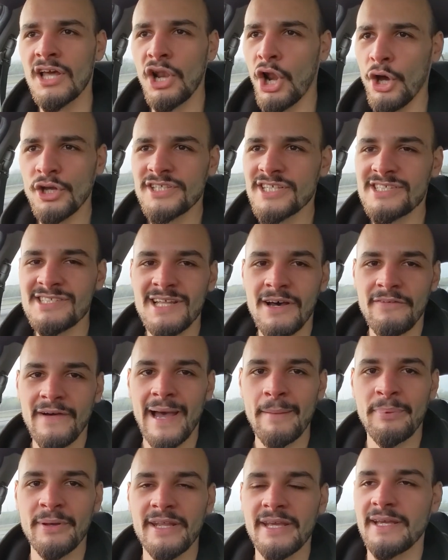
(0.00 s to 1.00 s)
Loads of stuff
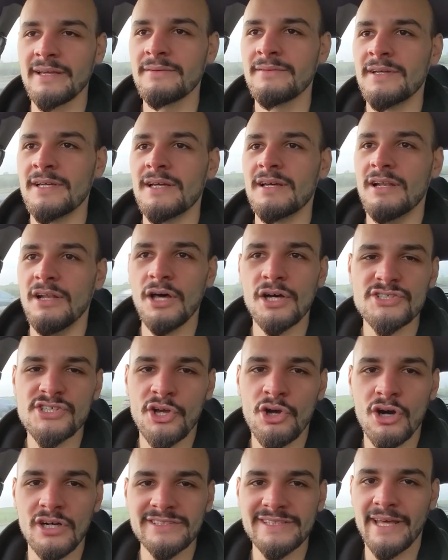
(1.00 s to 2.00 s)
happening. Loads
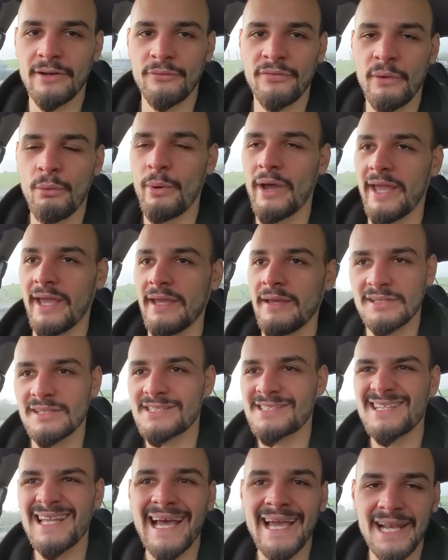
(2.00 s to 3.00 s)
of content on the way.
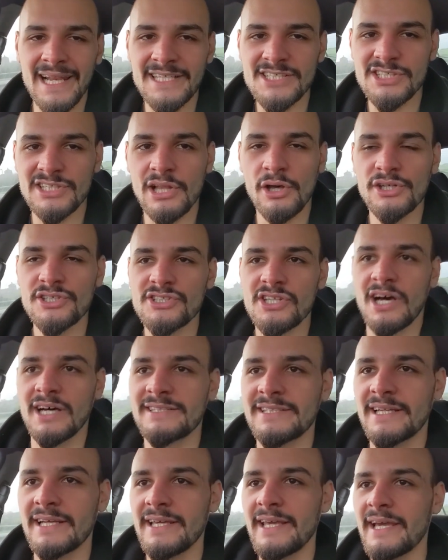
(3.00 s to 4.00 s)
Slightly slow start
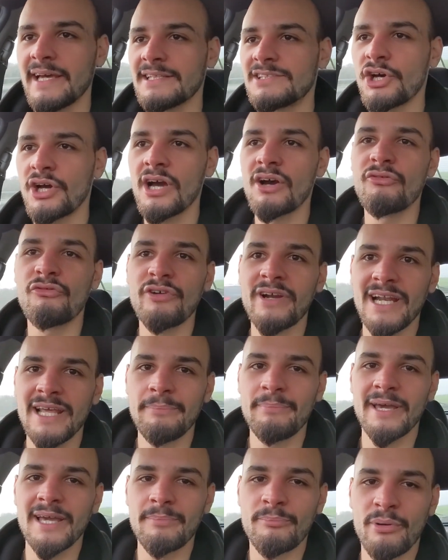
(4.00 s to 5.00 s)
to the year, took a really
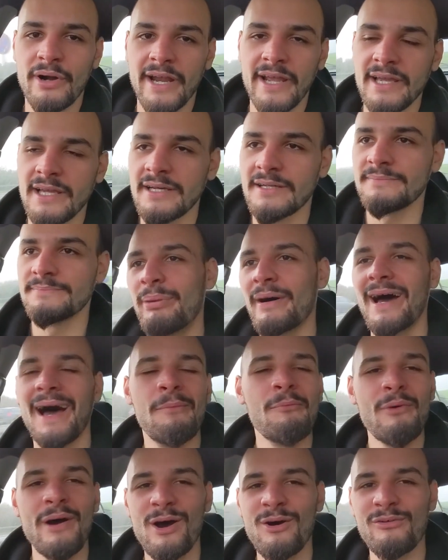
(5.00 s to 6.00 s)
big break, but
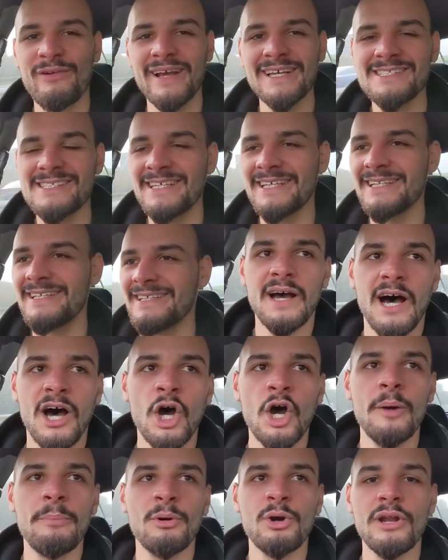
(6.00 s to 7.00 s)
I'm well rested. I
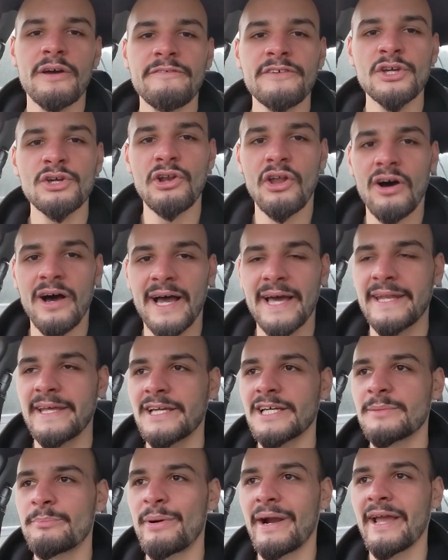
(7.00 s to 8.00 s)
hope all of you lot had a
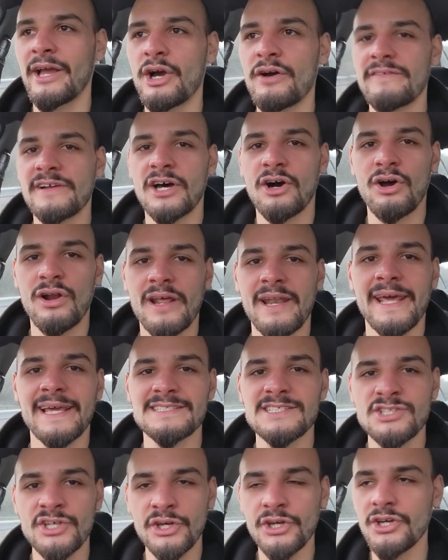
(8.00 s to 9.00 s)
good break over the
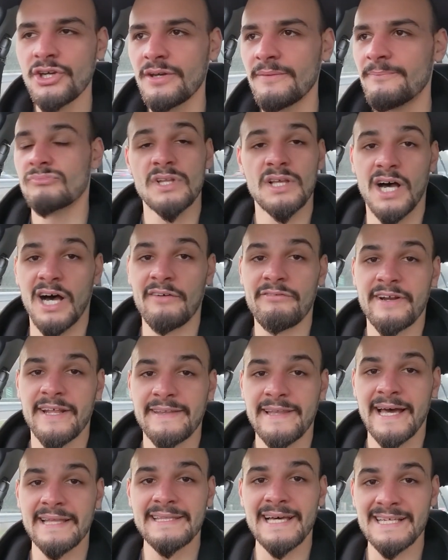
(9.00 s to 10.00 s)
holidays too. Other
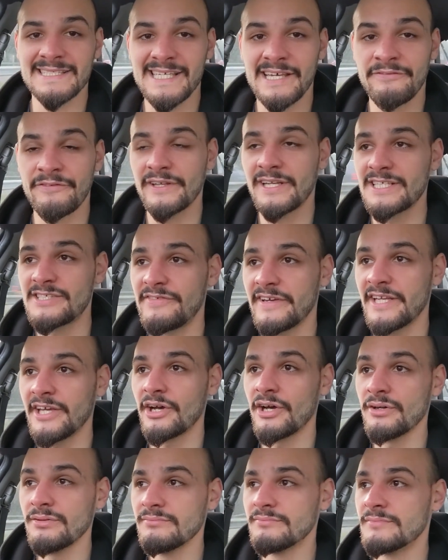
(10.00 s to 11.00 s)
than that, that's it for this
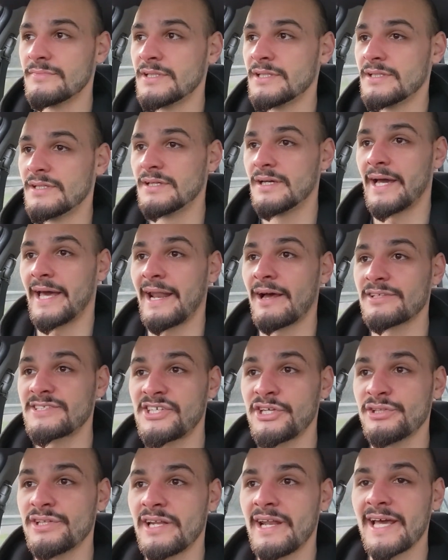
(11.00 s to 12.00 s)
video, and I'll
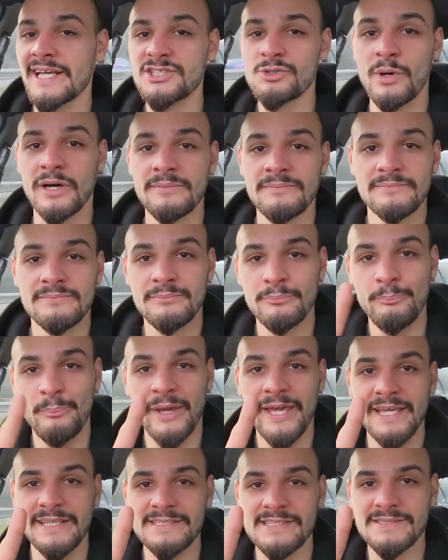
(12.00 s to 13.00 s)
see you in the next one.
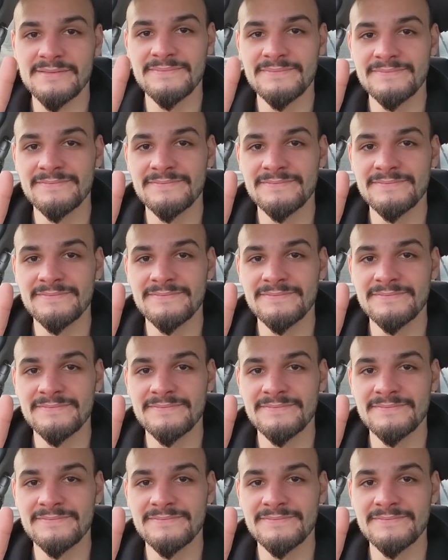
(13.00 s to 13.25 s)
Peace.